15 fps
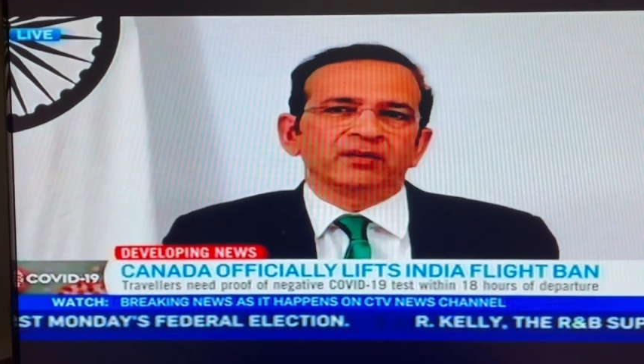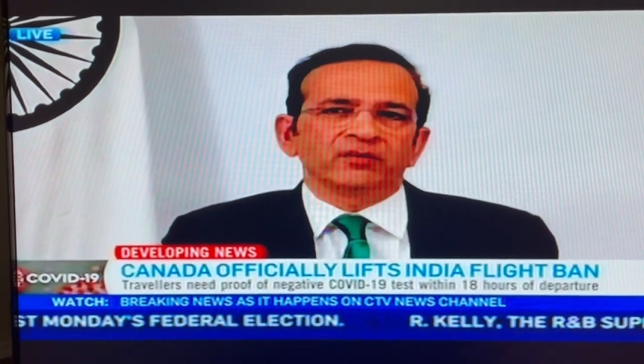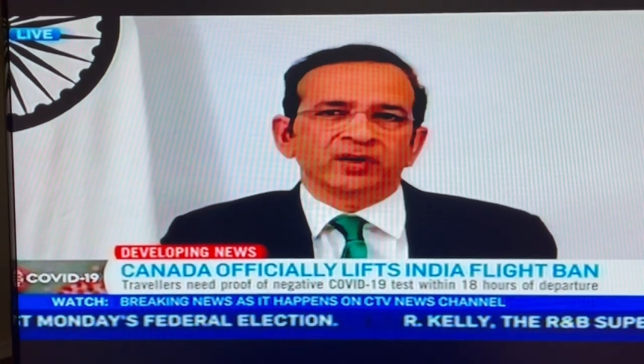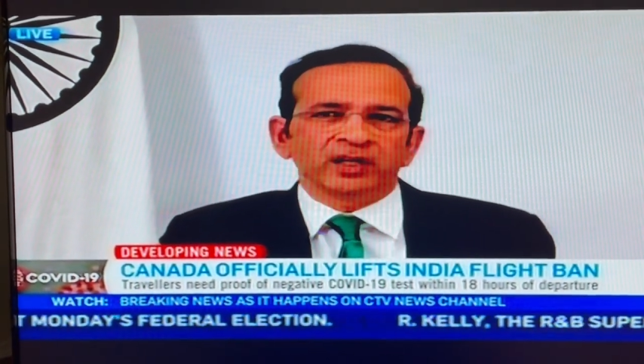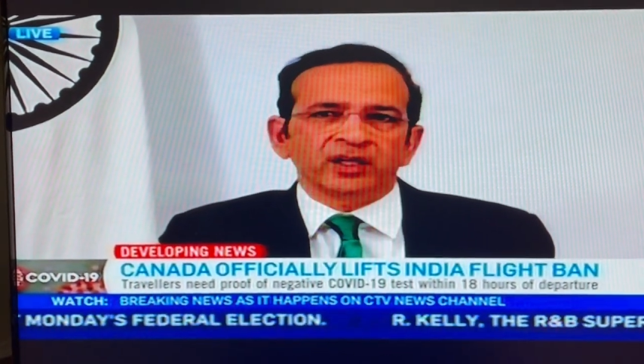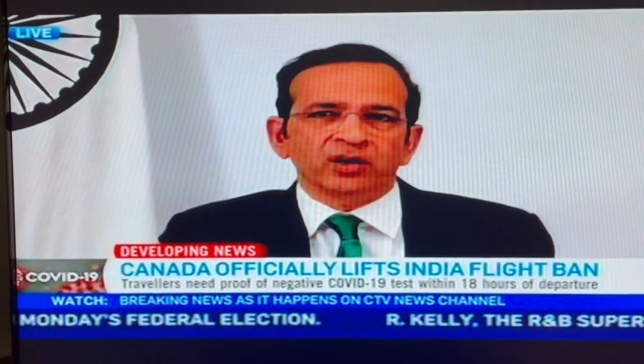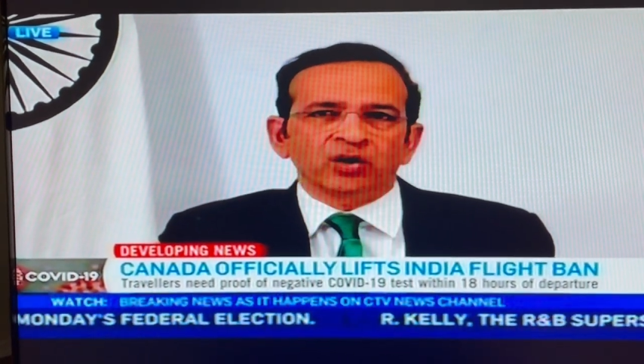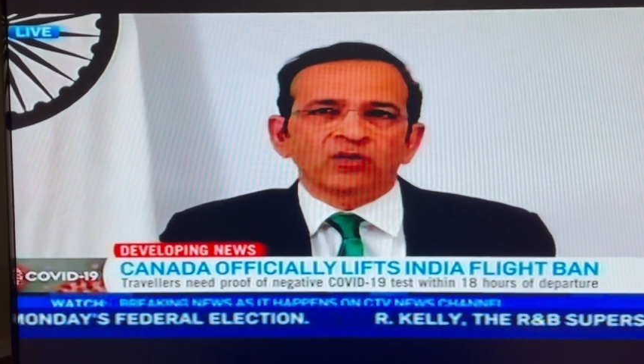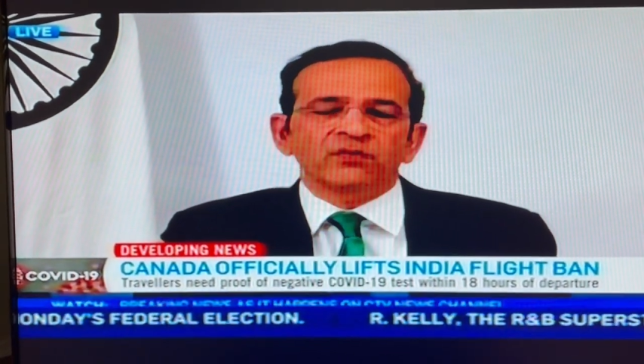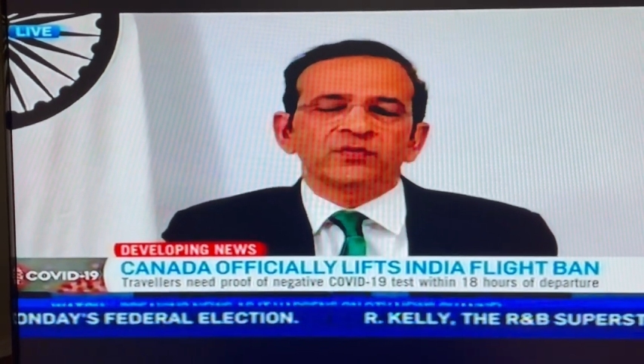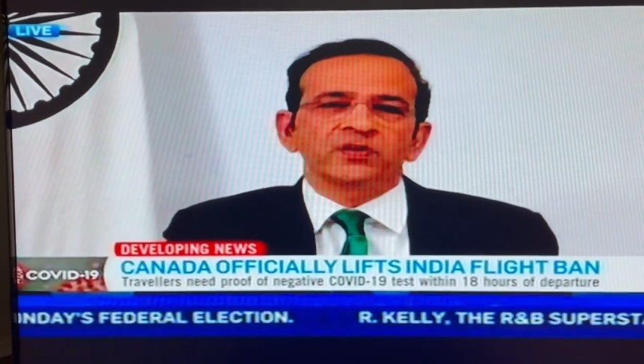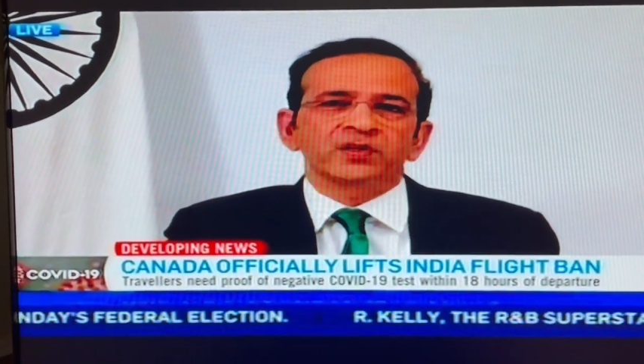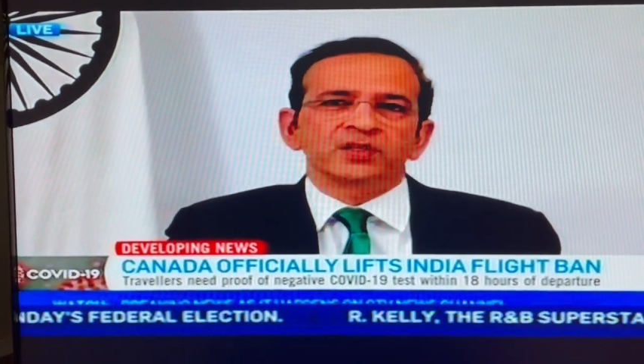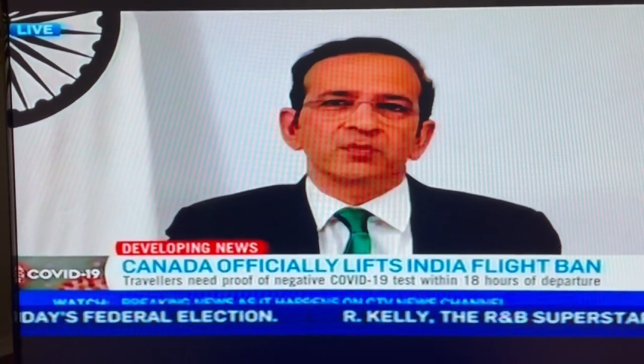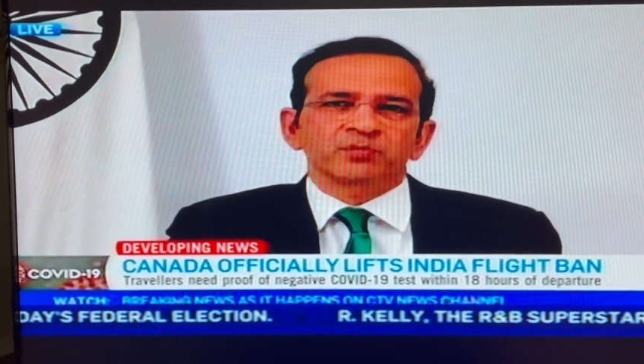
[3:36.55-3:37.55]
very
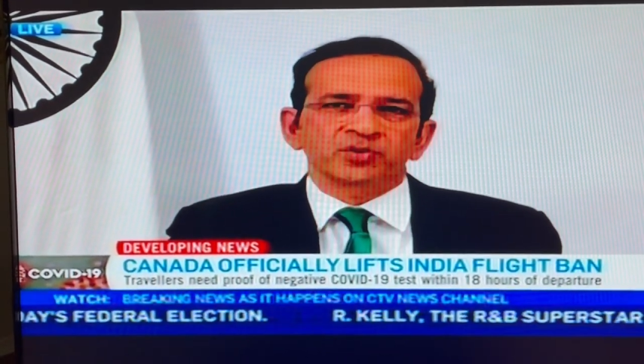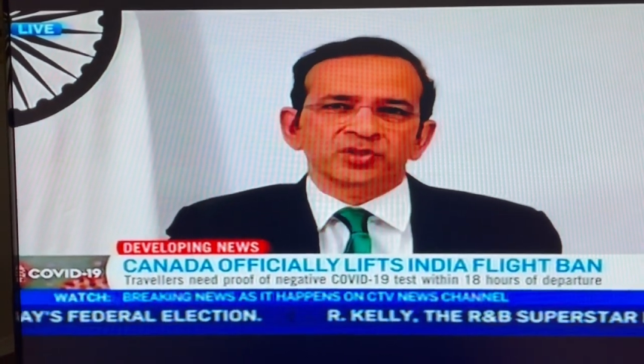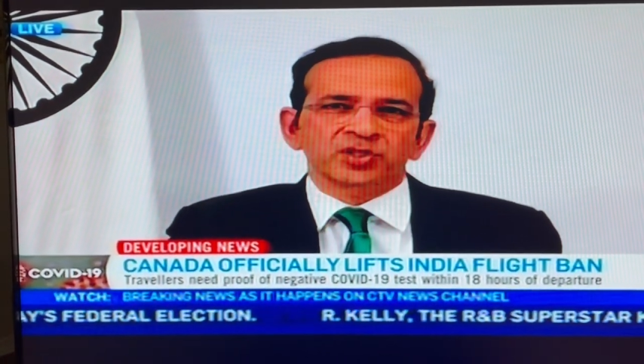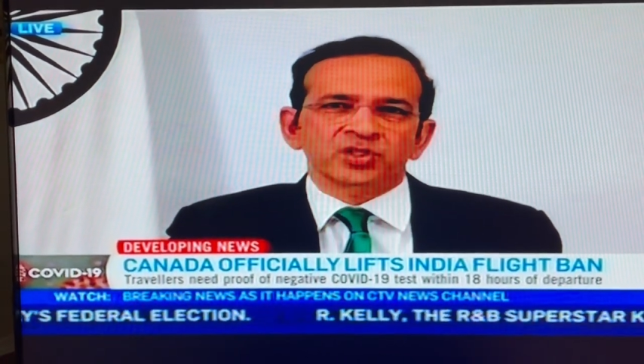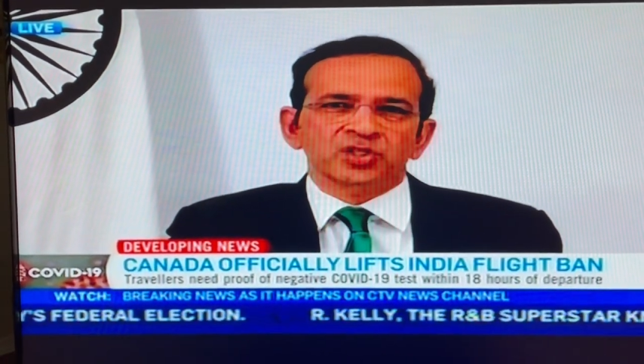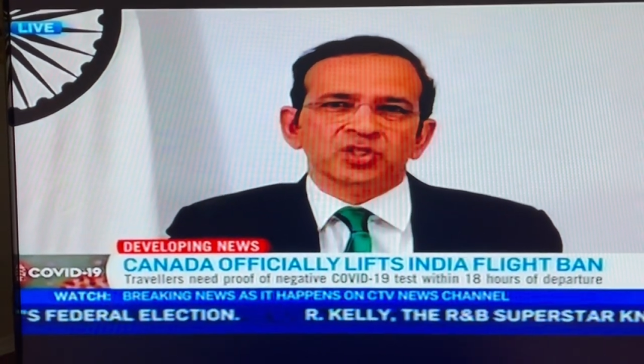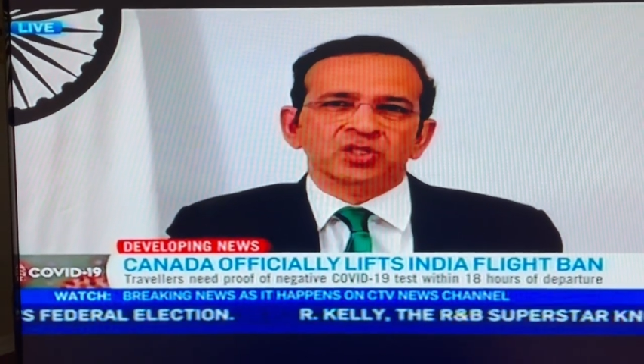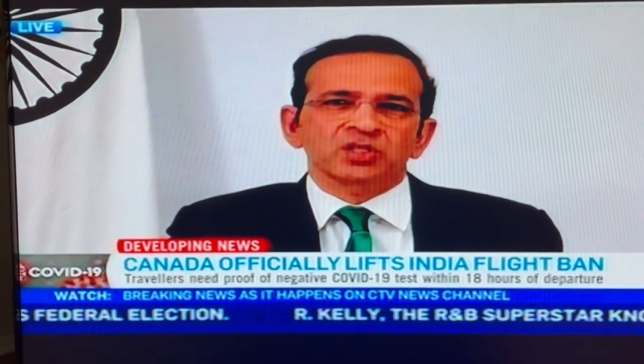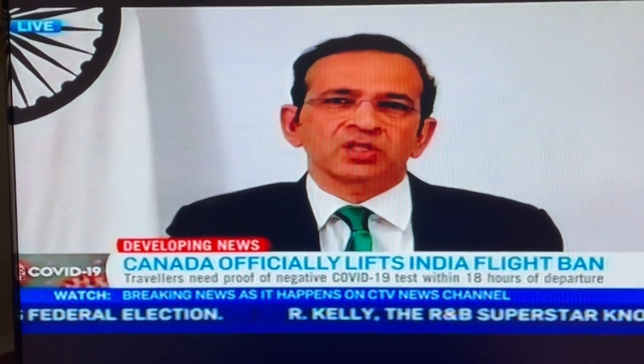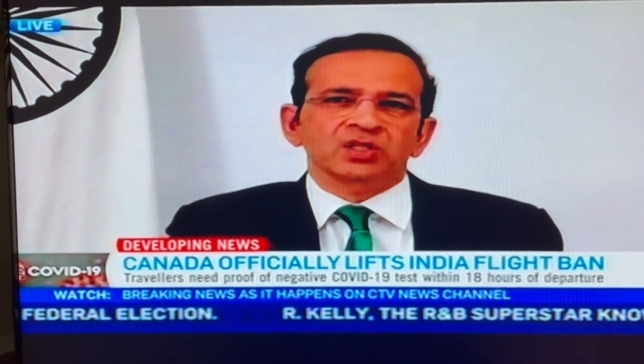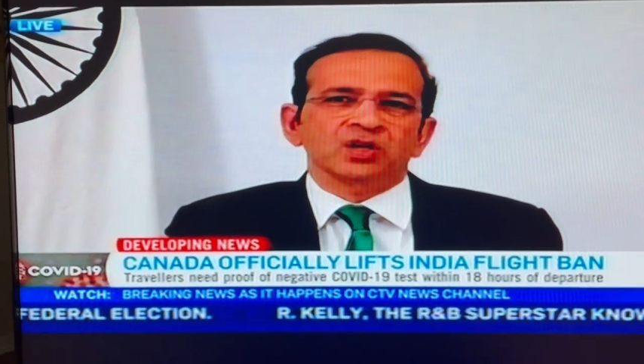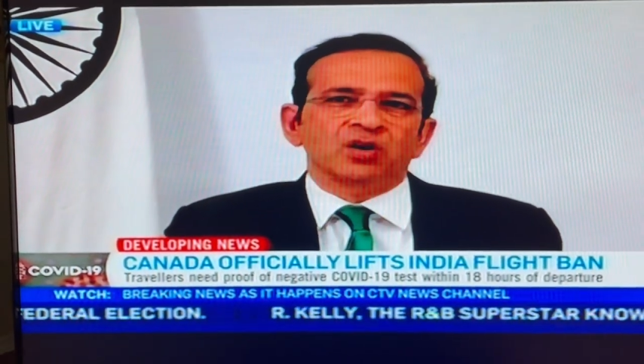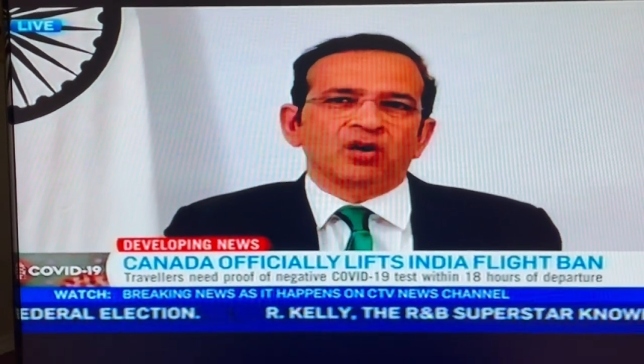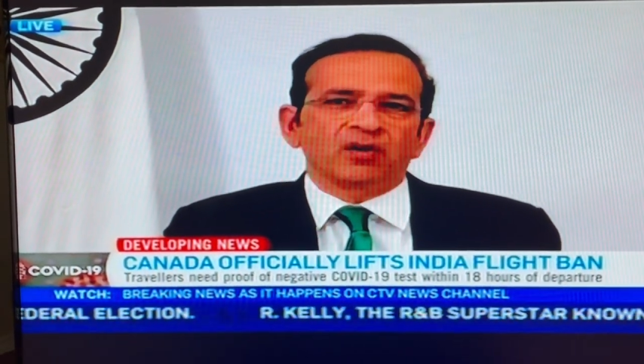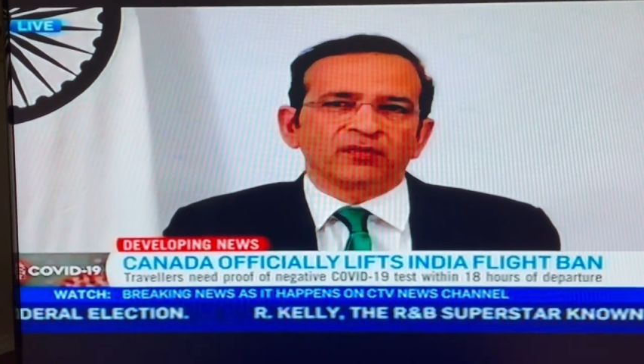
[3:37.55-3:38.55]
confident position
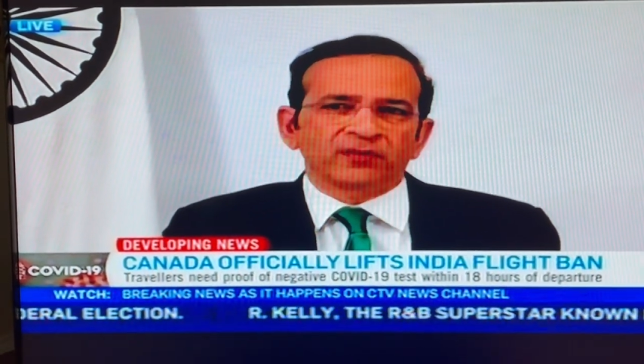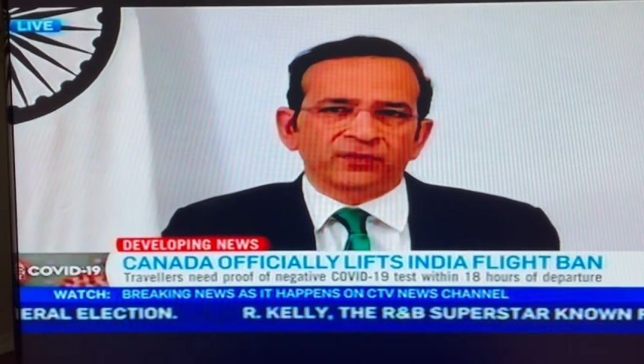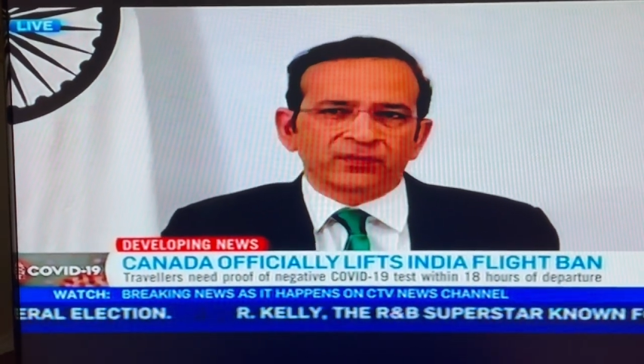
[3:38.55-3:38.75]
of